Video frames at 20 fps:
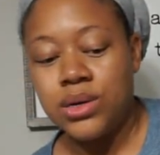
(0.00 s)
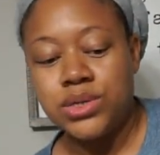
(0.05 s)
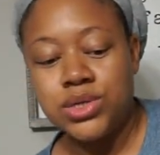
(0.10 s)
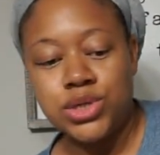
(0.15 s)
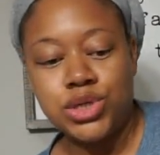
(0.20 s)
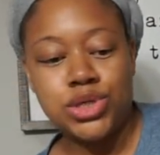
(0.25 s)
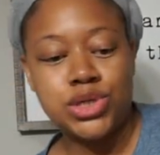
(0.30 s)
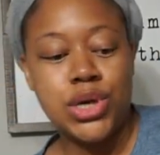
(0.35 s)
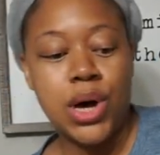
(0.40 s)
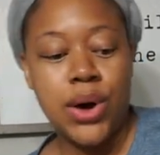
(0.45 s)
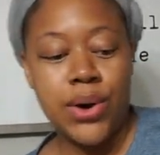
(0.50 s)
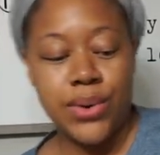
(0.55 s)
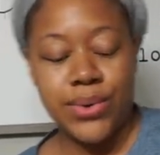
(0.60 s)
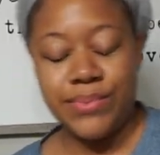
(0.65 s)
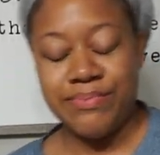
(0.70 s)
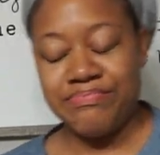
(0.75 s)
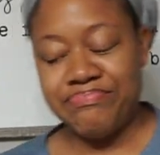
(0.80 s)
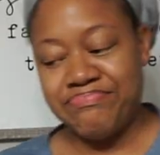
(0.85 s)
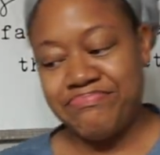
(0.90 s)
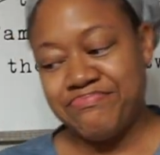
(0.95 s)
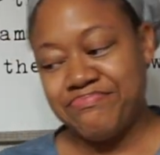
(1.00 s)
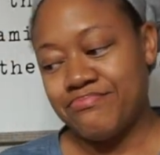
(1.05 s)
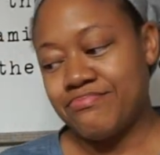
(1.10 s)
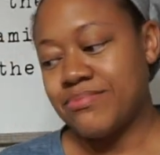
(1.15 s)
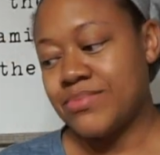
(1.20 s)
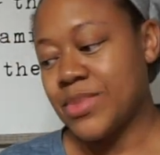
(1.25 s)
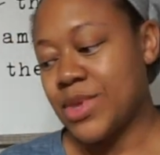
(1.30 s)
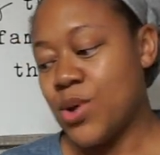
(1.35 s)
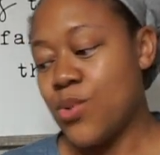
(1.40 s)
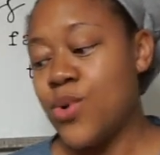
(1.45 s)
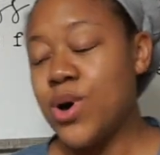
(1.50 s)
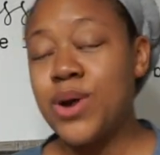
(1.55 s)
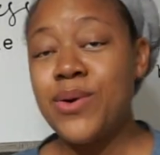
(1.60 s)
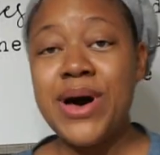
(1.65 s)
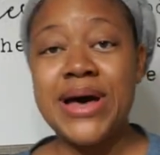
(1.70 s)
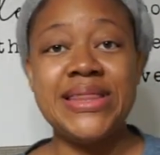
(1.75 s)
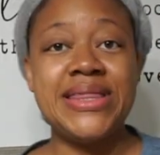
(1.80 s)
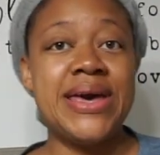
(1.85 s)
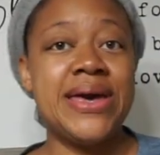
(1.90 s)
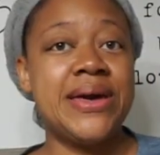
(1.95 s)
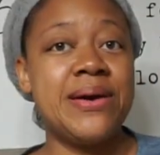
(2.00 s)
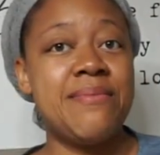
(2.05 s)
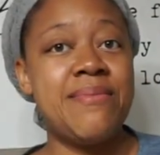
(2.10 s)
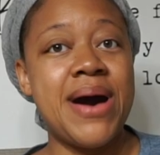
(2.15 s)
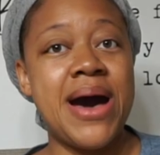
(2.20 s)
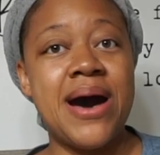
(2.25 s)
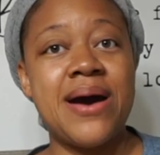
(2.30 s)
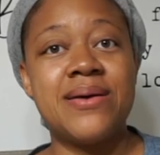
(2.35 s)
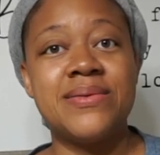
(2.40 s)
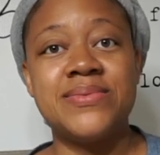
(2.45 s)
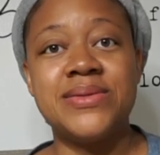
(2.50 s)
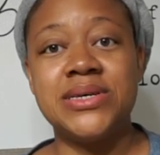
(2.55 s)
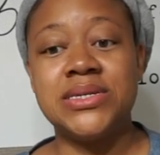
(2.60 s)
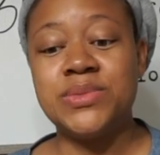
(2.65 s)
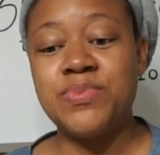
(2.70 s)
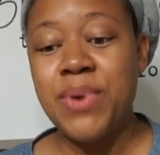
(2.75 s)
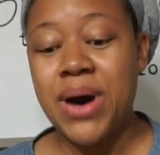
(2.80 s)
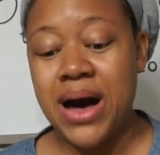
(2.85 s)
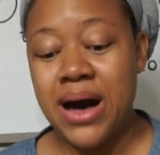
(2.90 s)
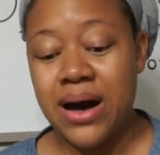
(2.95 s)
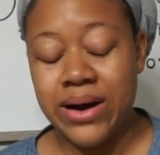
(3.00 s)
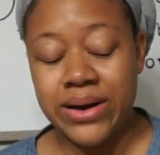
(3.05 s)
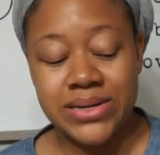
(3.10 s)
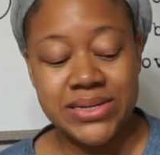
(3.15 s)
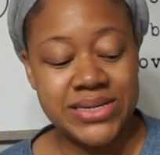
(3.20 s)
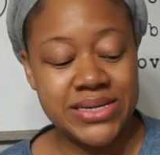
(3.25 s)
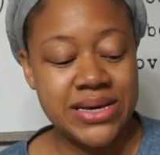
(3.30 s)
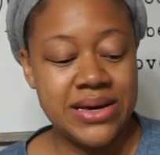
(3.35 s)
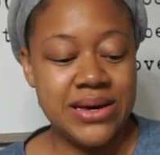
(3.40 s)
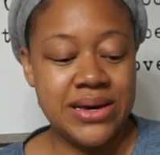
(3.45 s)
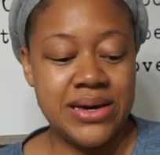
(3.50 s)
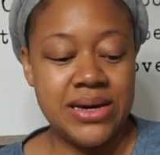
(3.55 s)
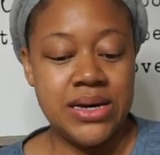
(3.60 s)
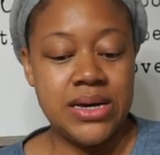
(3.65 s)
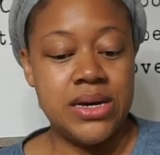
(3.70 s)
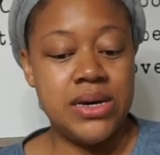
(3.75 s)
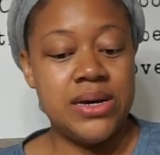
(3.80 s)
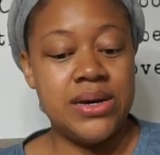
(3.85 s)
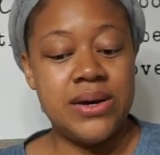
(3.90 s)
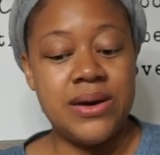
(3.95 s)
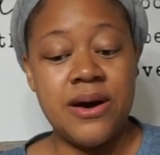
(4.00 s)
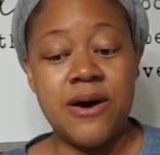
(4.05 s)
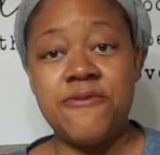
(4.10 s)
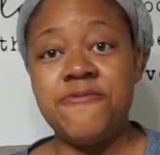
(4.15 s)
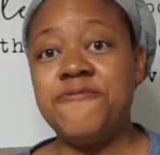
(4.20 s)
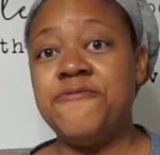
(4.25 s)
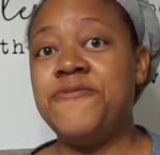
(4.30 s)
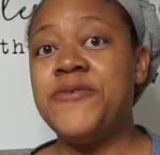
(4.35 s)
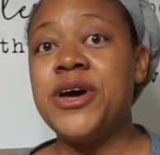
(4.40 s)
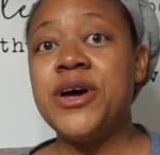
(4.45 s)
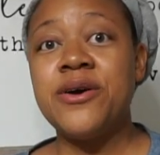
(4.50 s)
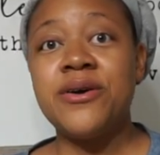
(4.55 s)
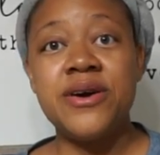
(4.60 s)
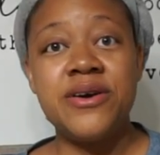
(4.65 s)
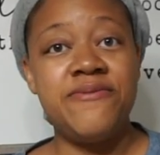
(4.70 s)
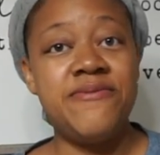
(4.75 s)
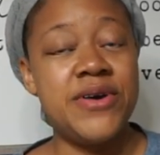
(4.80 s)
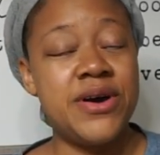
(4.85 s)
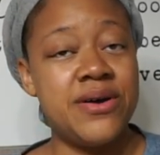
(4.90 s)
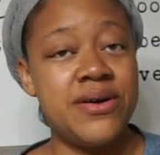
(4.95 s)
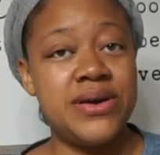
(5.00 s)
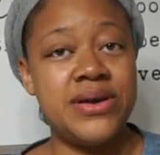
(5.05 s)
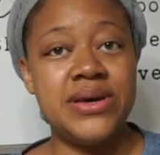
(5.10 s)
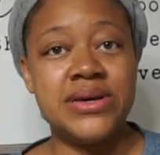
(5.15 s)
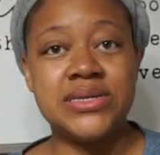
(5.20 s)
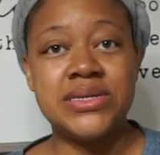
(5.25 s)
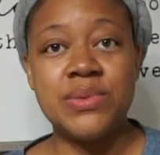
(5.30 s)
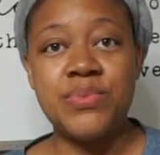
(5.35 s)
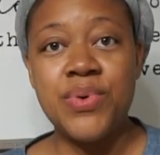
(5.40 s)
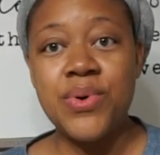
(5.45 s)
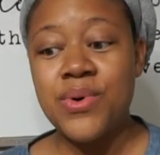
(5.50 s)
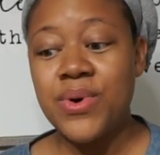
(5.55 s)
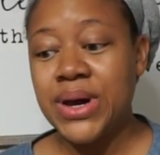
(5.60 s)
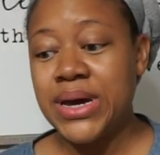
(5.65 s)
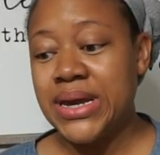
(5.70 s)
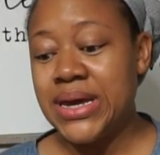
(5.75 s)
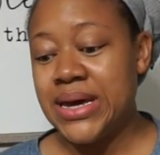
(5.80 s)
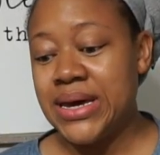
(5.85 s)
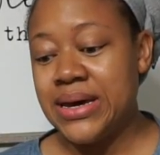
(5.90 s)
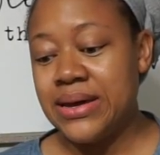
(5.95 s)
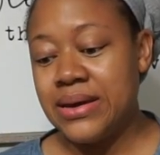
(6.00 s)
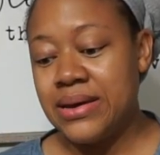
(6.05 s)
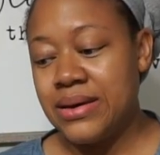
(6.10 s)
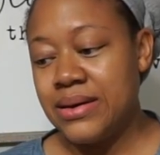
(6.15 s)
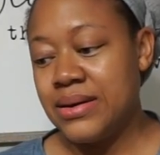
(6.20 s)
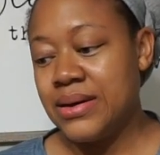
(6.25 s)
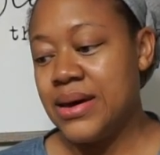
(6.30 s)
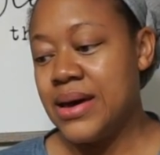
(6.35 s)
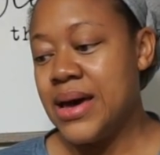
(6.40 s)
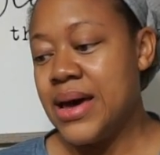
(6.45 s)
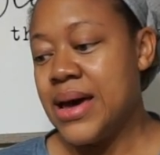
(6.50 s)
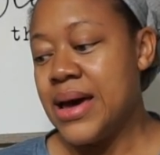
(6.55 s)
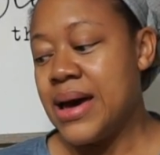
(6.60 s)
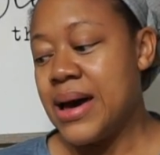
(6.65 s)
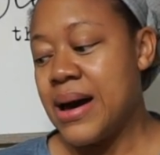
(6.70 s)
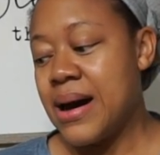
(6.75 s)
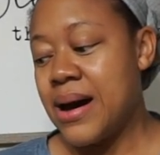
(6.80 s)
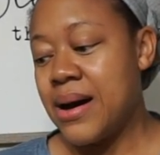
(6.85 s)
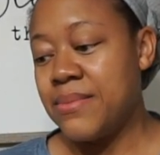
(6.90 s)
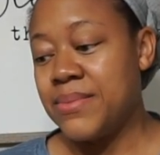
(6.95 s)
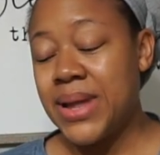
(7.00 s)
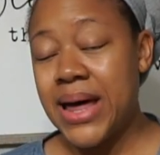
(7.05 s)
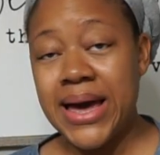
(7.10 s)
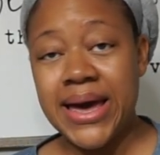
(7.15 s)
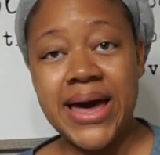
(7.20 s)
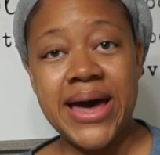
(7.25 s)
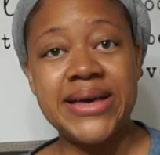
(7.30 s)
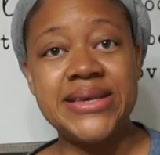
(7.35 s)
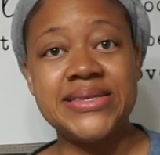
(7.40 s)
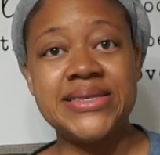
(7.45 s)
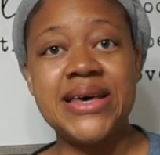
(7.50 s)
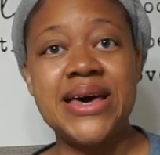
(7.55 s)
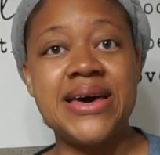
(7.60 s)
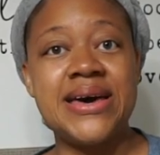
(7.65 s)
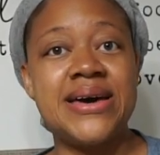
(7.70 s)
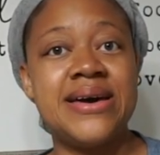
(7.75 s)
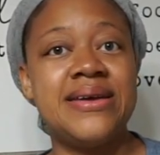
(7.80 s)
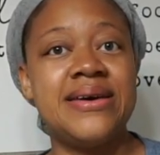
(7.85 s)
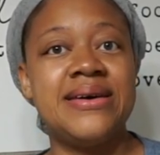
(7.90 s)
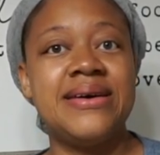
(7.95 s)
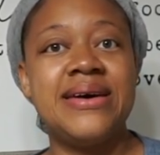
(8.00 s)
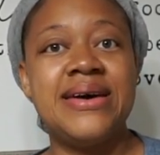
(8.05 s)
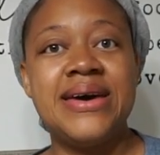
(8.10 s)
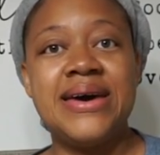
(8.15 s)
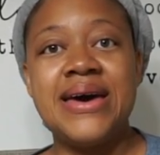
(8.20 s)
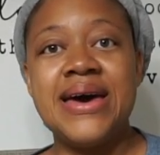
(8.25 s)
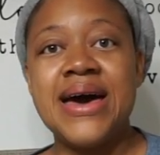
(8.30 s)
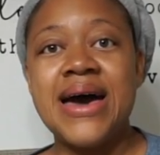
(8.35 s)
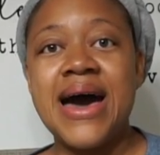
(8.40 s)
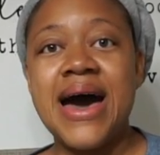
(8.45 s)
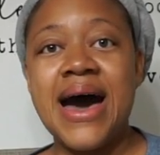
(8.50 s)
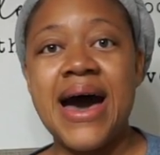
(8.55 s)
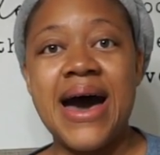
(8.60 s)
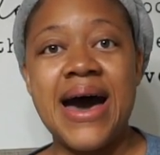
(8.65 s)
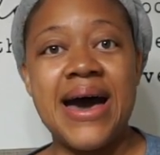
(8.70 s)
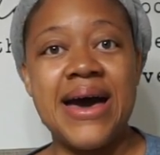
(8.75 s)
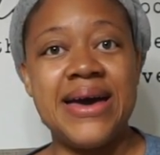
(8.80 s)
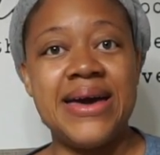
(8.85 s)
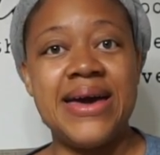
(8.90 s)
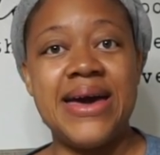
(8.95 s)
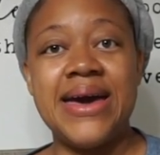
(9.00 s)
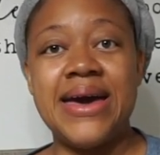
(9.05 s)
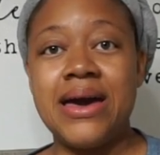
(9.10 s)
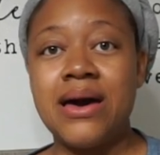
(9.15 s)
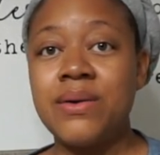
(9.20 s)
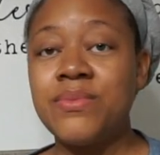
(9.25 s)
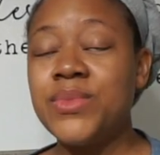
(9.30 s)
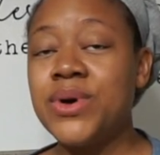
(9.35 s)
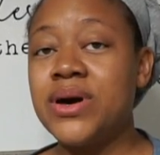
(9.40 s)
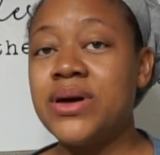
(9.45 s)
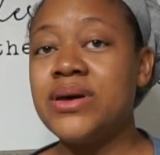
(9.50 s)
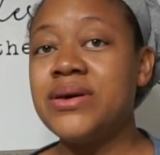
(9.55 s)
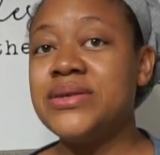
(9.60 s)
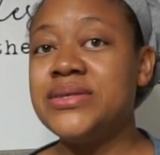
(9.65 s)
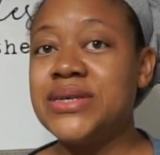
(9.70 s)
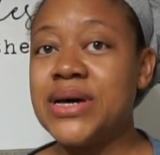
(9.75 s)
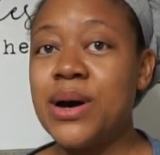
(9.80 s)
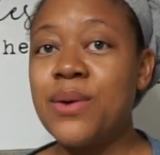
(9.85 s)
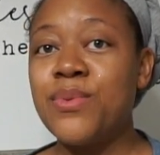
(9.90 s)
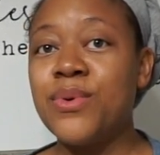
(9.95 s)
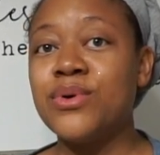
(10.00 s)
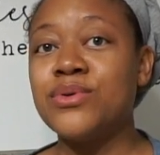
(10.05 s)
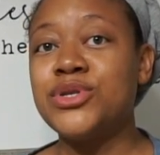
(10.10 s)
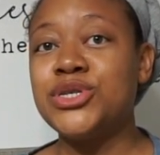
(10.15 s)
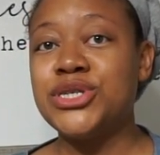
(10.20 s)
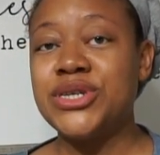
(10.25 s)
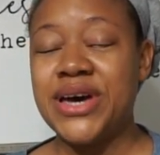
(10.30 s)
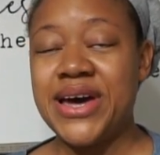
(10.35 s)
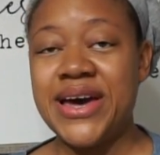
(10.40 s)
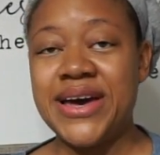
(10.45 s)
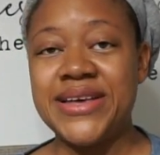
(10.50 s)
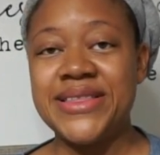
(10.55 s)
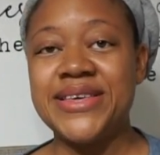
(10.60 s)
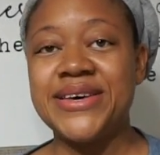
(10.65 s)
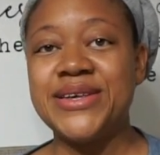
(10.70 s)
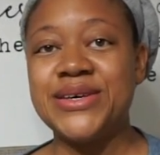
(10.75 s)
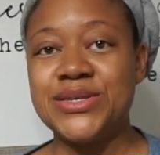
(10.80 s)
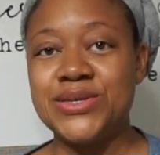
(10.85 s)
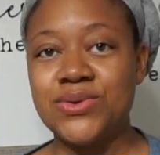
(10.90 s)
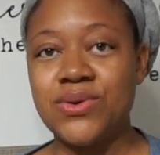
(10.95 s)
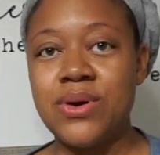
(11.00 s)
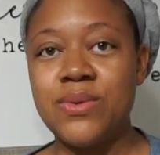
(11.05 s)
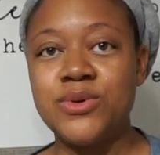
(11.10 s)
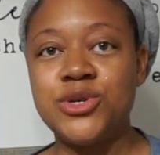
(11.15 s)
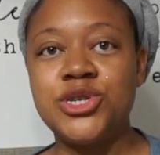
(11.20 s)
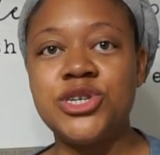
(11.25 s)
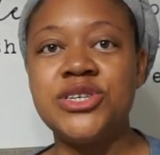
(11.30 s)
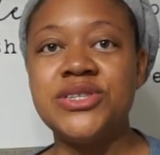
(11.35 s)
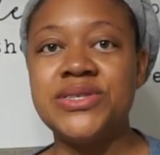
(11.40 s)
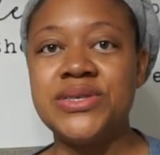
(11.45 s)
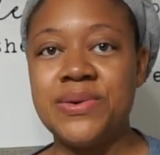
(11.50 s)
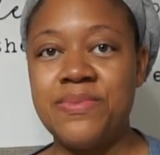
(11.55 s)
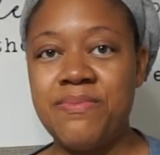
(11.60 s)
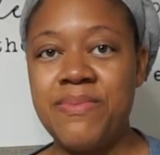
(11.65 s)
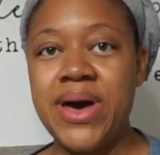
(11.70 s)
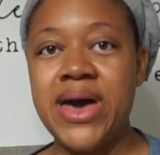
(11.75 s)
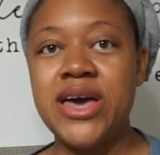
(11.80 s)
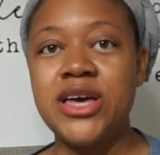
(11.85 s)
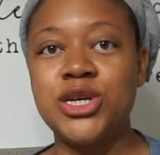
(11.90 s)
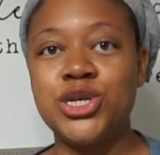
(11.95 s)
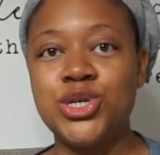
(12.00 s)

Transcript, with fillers: So, what do I think about this box? I'm very, very disappointed. Um, like I said, I am going to double check the description to make